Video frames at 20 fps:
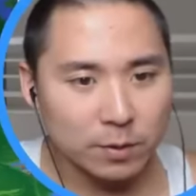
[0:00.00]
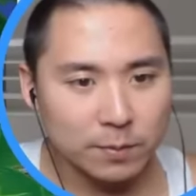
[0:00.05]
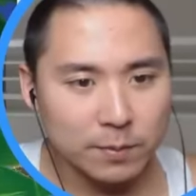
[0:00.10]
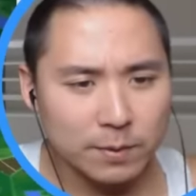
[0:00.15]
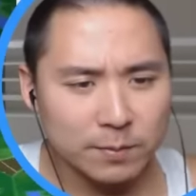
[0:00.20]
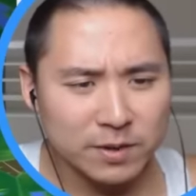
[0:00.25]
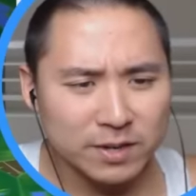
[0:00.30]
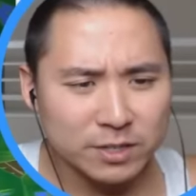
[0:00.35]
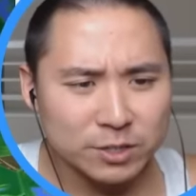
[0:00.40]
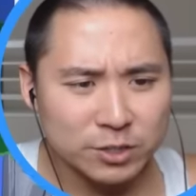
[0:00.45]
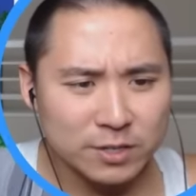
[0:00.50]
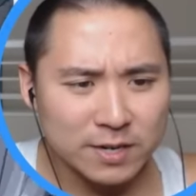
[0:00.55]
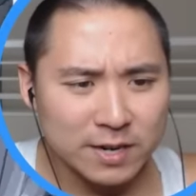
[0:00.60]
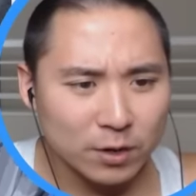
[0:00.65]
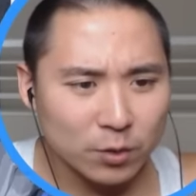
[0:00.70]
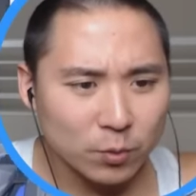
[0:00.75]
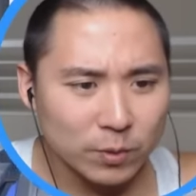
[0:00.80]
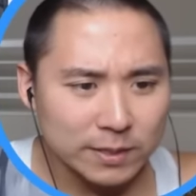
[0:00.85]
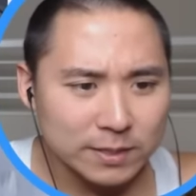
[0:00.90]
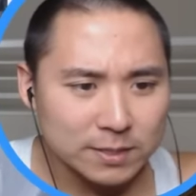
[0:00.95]
I'm, I'm actually not
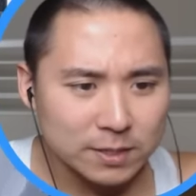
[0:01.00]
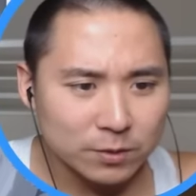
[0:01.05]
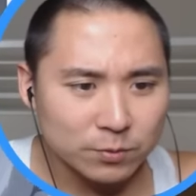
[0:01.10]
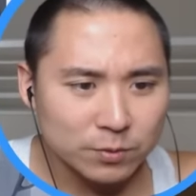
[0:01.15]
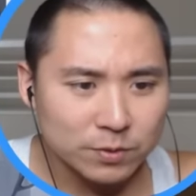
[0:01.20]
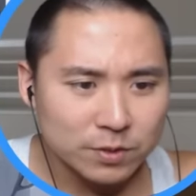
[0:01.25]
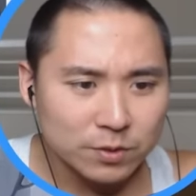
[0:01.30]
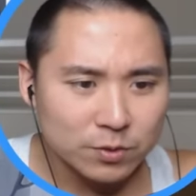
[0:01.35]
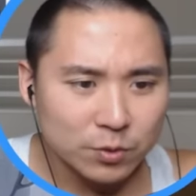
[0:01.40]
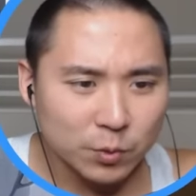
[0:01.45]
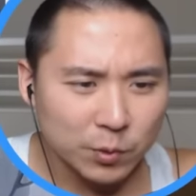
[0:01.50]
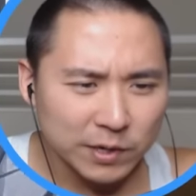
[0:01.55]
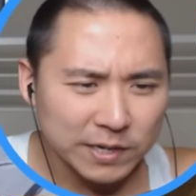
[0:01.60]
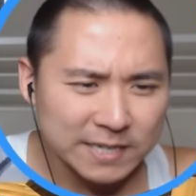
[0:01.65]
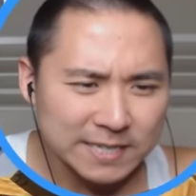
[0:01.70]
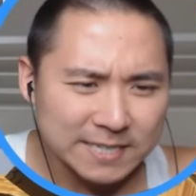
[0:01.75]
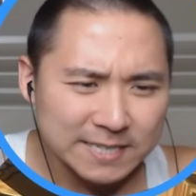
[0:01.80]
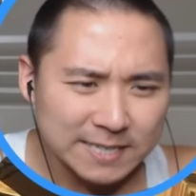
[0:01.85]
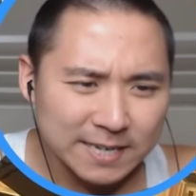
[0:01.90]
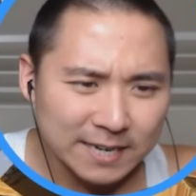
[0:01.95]
quite done with you
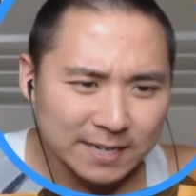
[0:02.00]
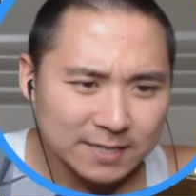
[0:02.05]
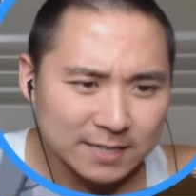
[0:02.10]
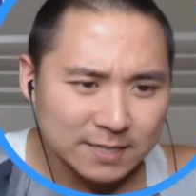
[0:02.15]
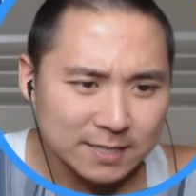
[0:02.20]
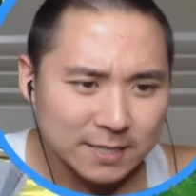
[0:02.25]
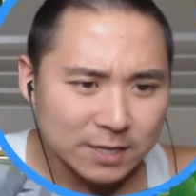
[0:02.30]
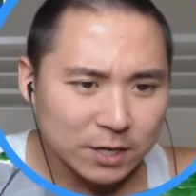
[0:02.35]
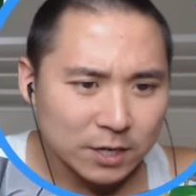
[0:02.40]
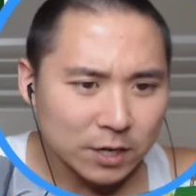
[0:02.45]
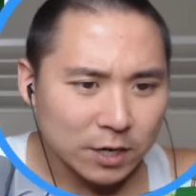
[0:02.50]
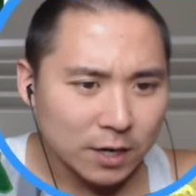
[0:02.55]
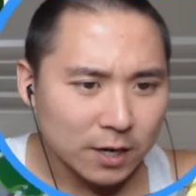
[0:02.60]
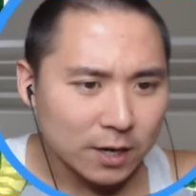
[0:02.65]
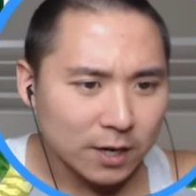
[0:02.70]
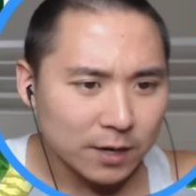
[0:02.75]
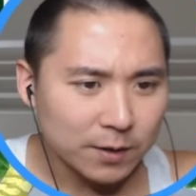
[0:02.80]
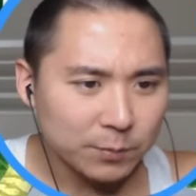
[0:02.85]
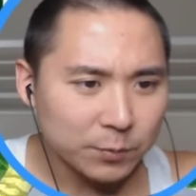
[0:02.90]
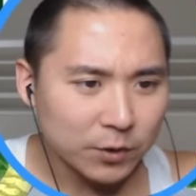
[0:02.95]
quite yet.
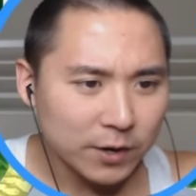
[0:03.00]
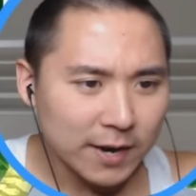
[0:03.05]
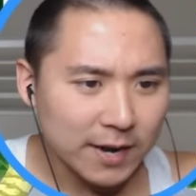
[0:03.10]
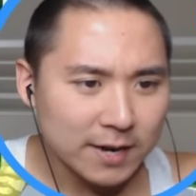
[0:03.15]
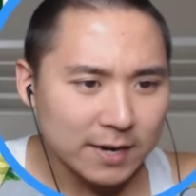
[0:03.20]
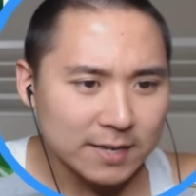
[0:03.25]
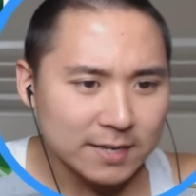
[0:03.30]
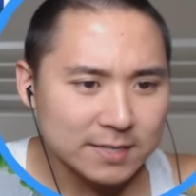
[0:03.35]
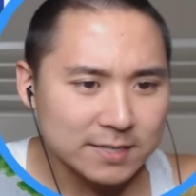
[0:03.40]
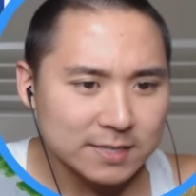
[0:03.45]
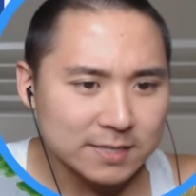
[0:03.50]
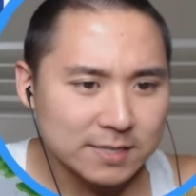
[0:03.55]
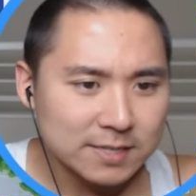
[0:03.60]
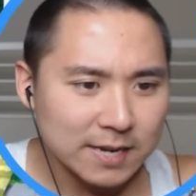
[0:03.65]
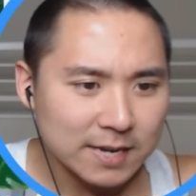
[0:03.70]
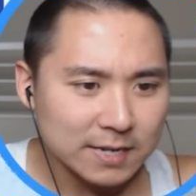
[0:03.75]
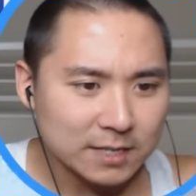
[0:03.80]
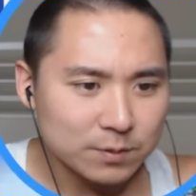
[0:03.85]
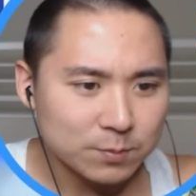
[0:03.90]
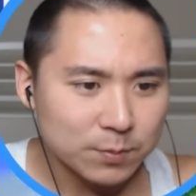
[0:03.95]
Um, your head isn't
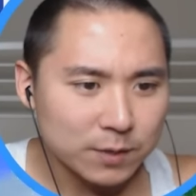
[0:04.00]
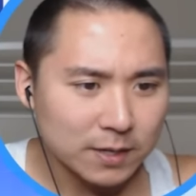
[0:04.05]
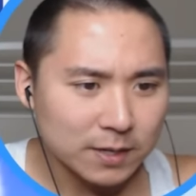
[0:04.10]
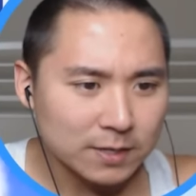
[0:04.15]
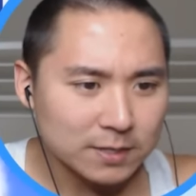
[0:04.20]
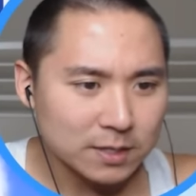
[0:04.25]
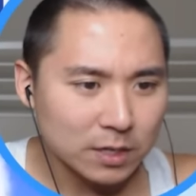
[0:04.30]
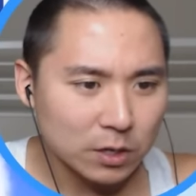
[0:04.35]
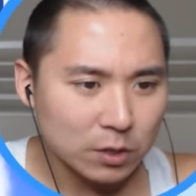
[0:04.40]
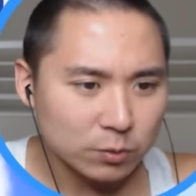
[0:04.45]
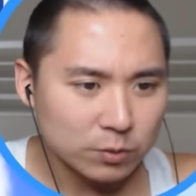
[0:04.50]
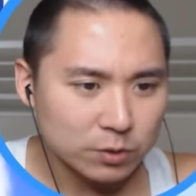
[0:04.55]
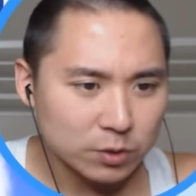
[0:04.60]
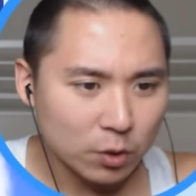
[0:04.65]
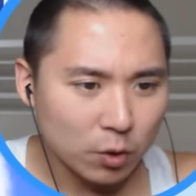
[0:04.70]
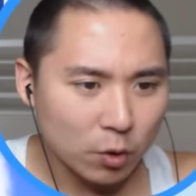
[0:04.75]
as big as I was